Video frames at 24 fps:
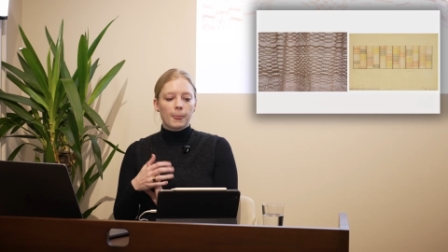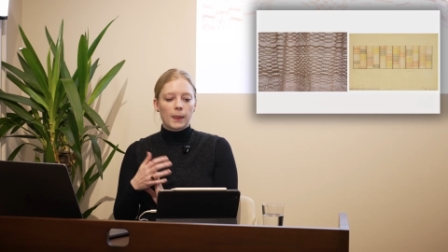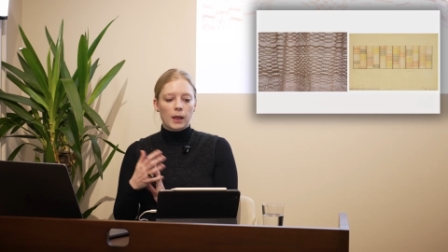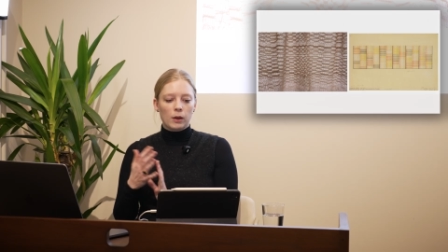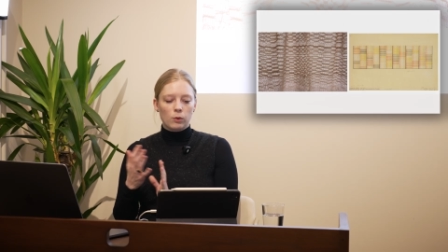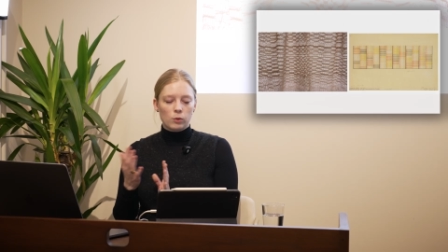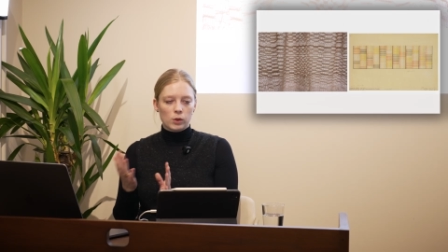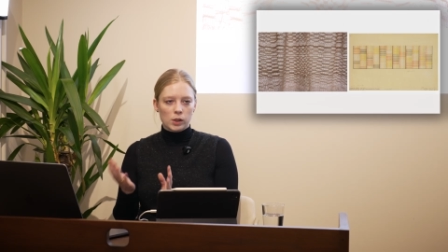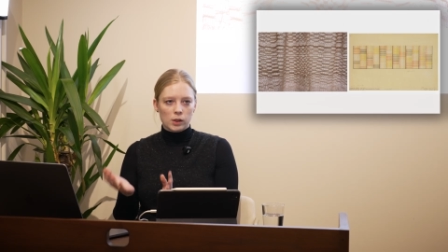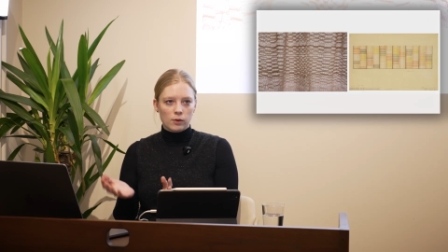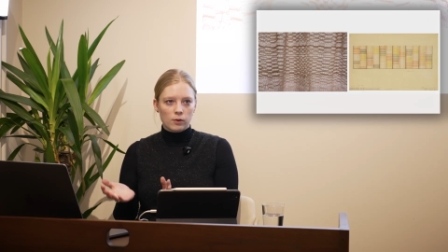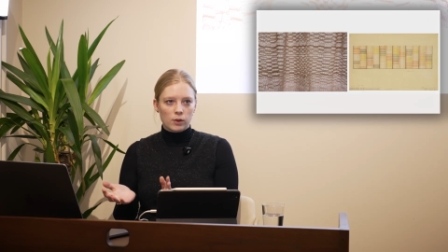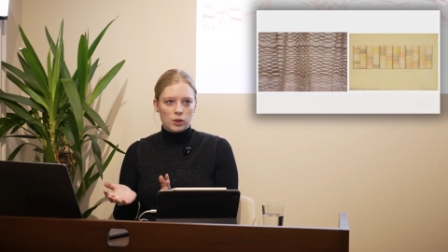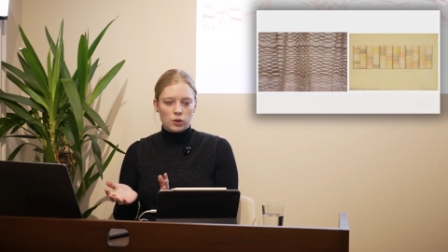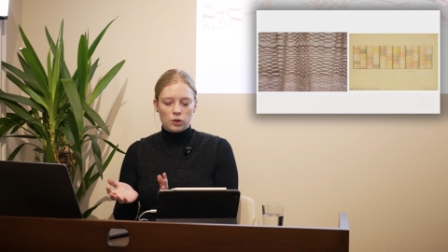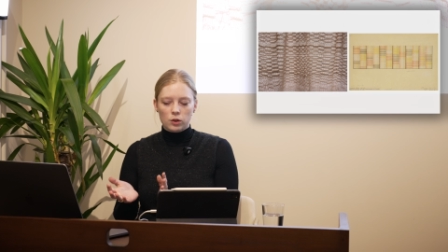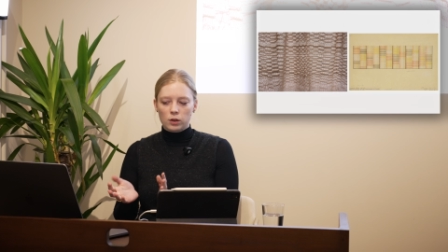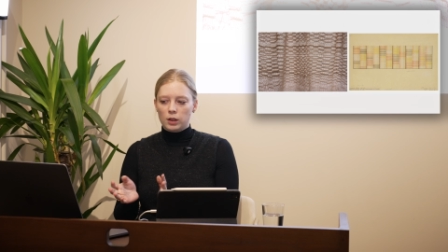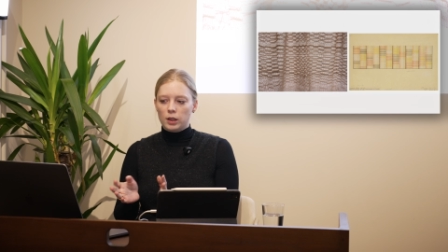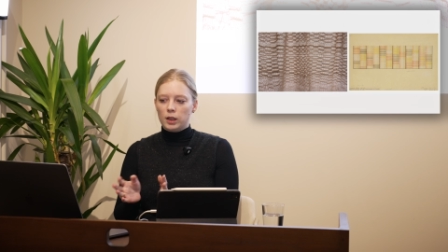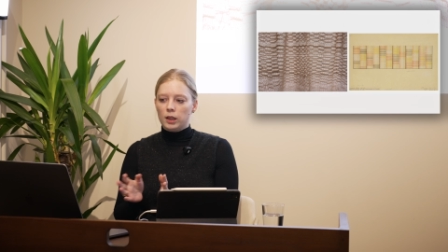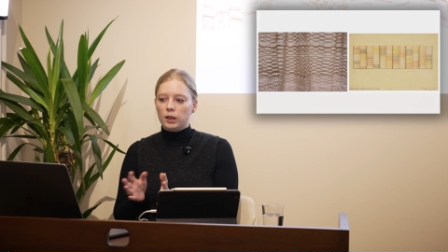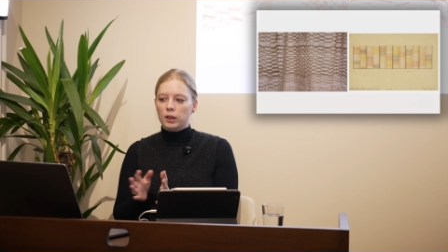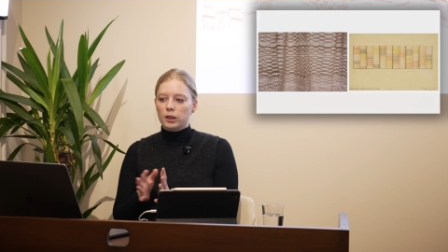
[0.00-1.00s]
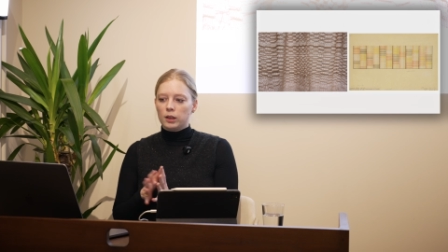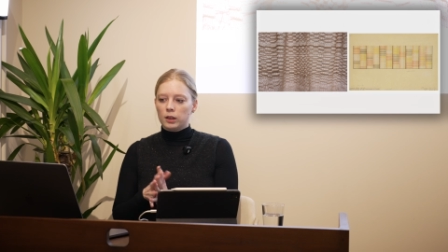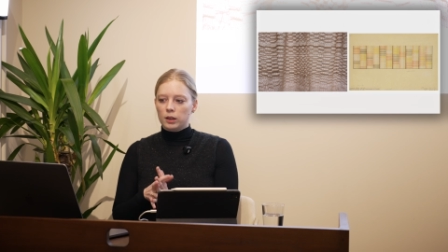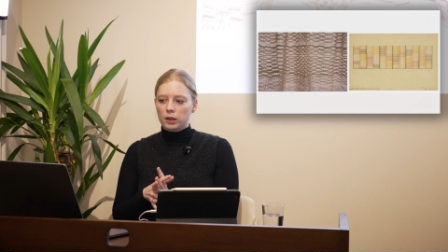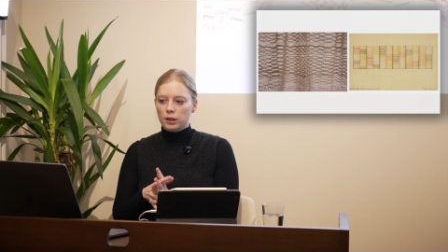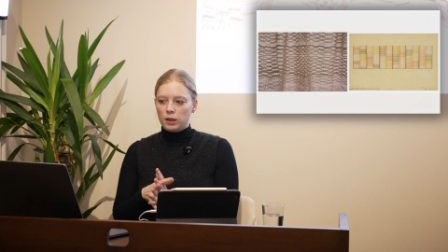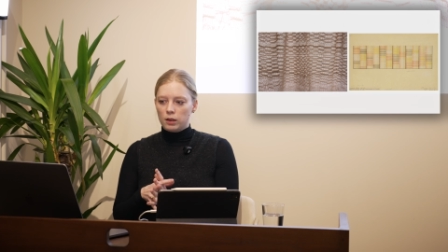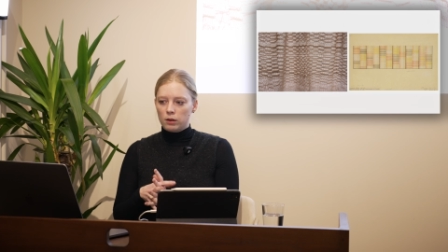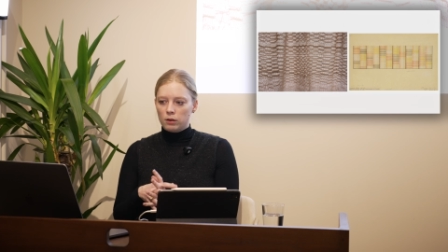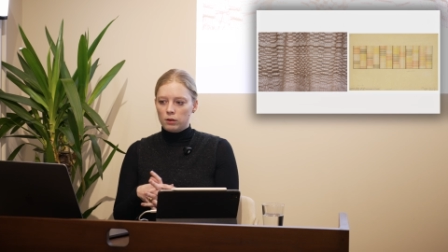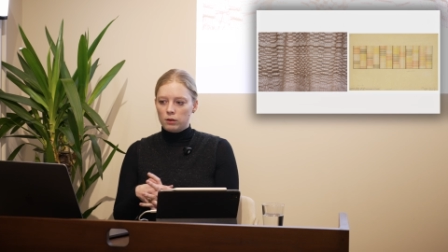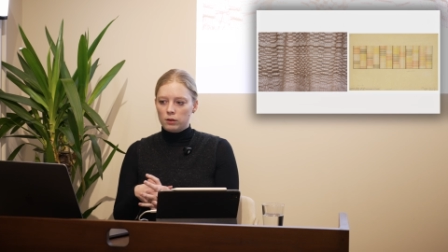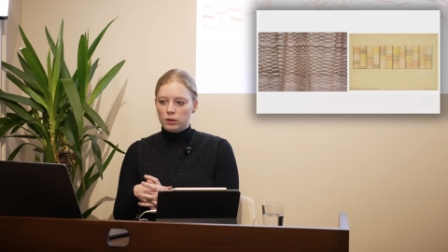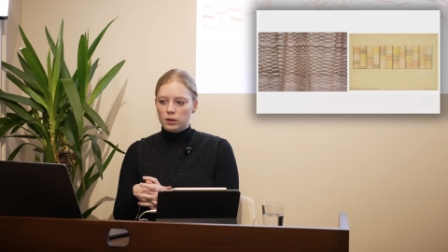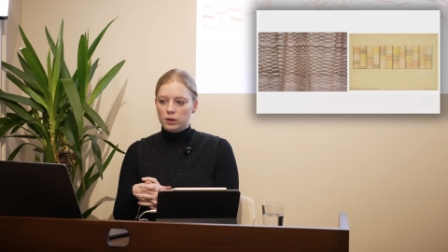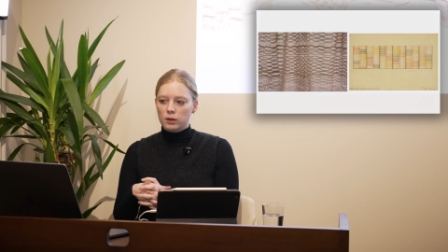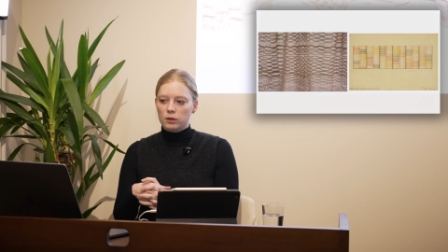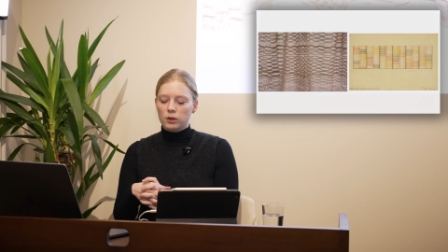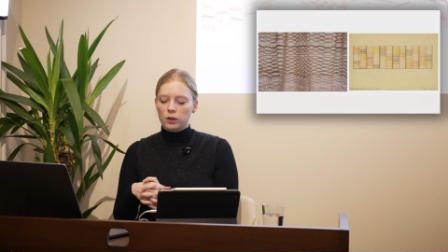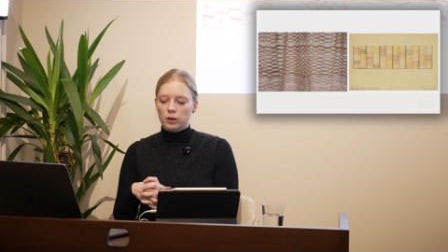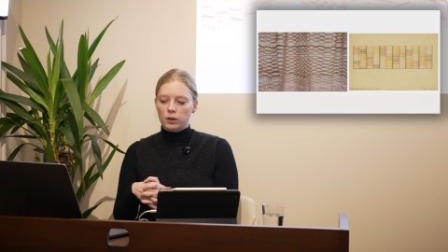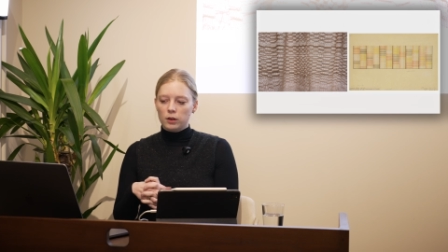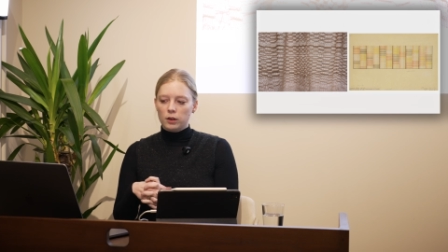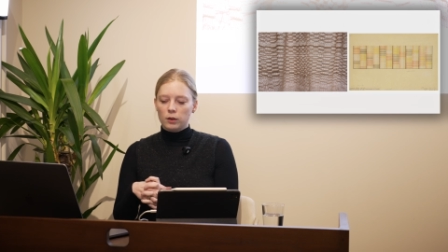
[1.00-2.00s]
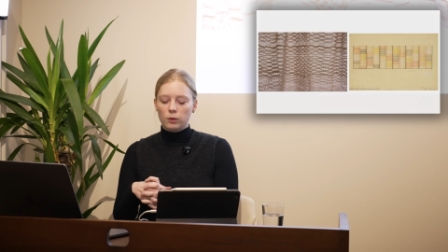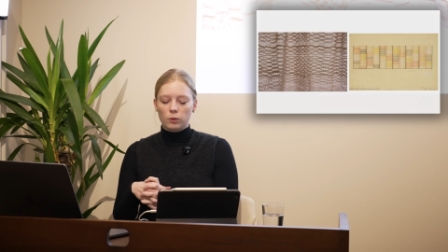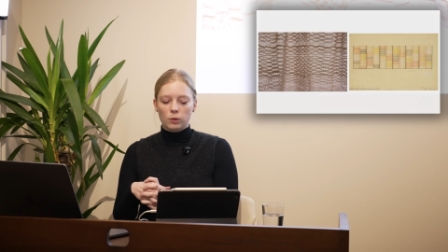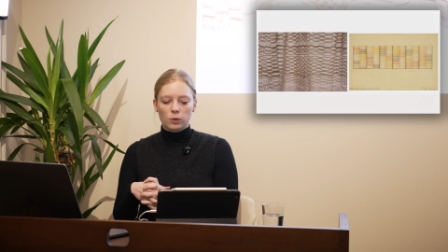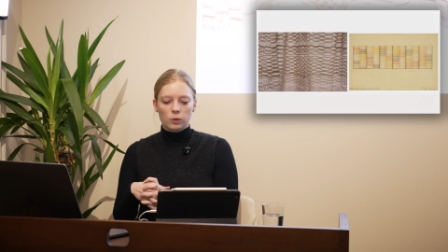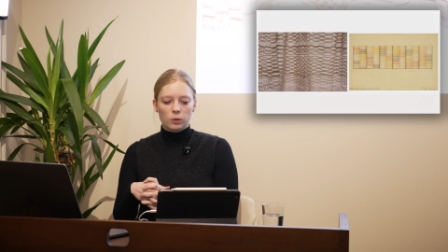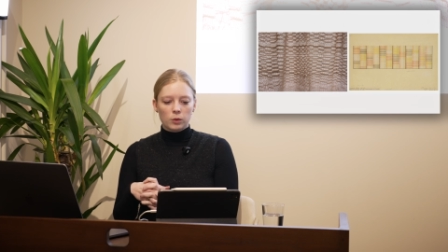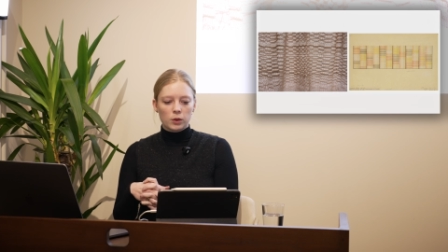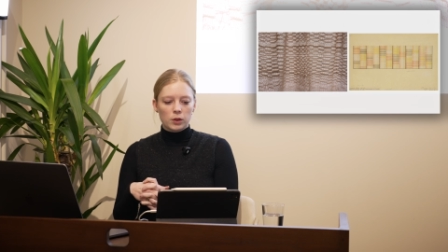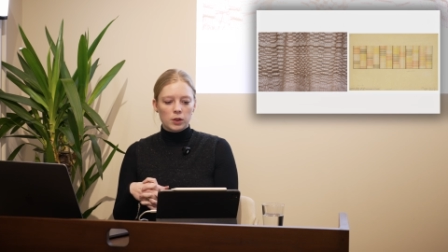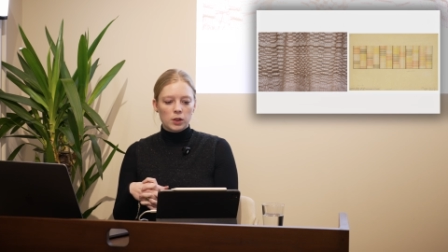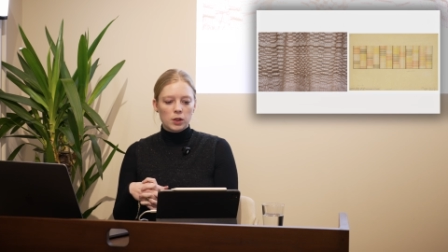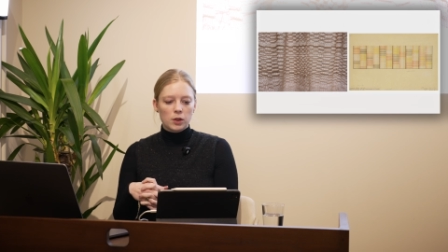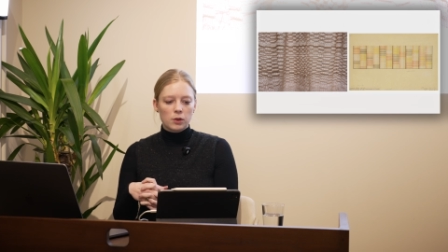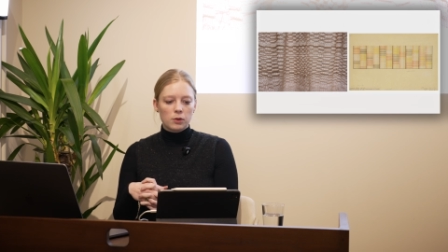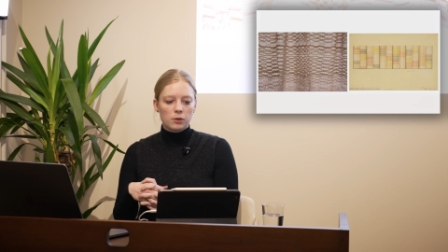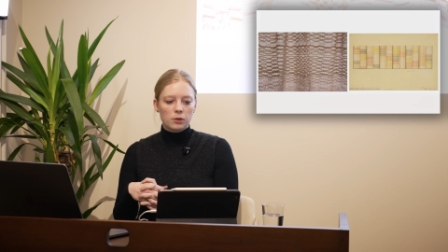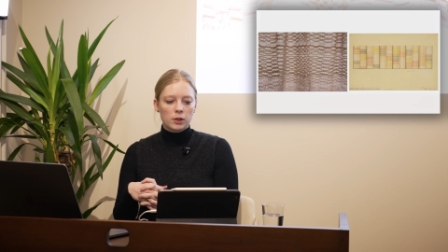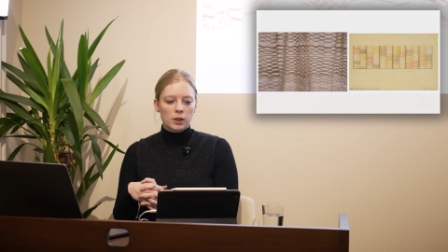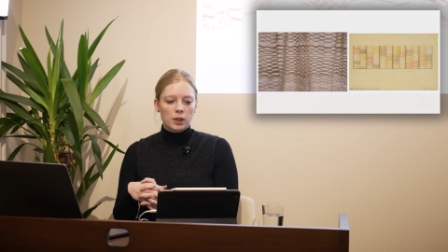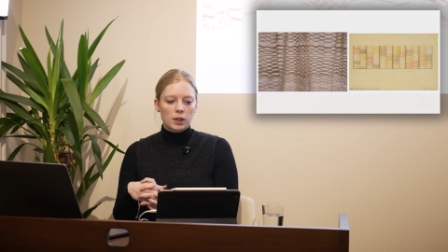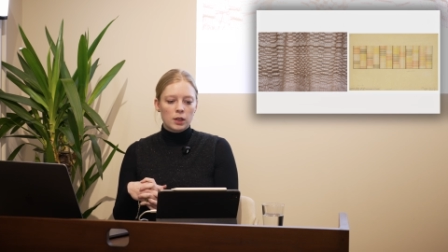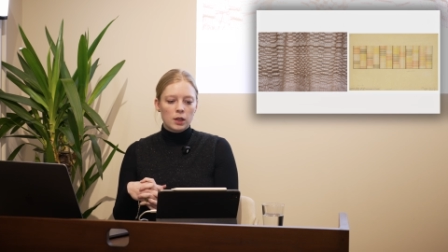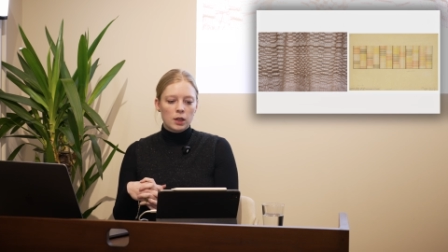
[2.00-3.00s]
and was eventually killed during World War II